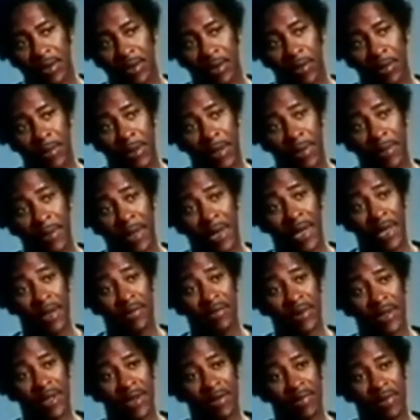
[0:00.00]
Or maybe I
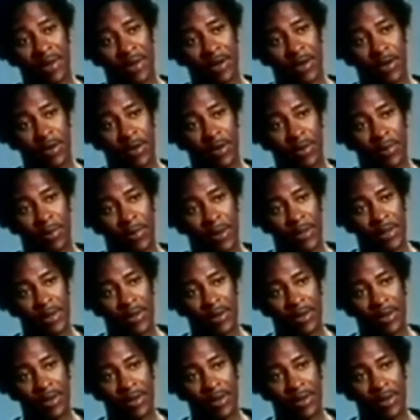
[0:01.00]
haven't given it to them, but...